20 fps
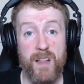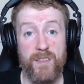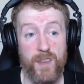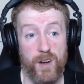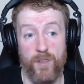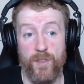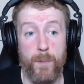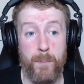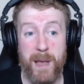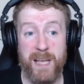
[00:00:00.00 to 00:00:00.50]

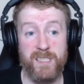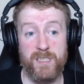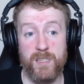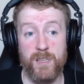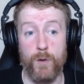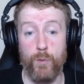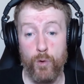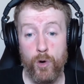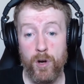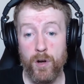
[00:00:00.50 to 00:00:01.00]
They're not the best
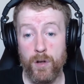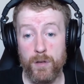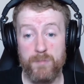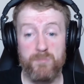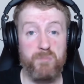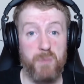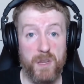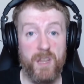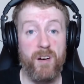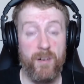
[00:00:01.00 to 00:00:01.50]
in the
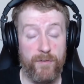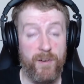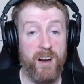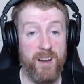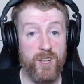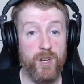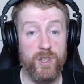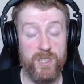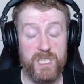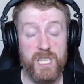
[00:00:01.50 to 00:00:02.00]
world, but they're a
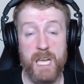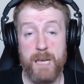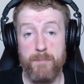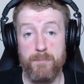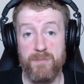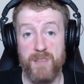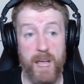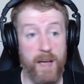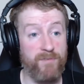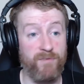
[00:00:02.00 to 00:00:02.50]
very good
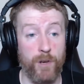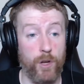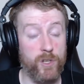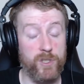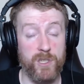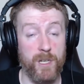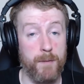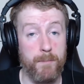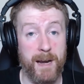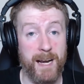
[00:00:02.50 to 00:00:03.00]
team. They haven't
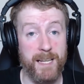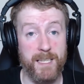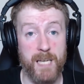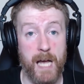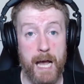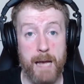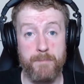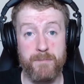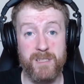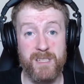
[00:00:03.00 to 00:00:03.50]
lost on it many
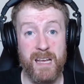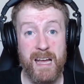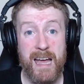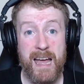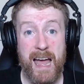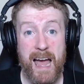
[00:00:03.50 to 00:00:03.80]
times.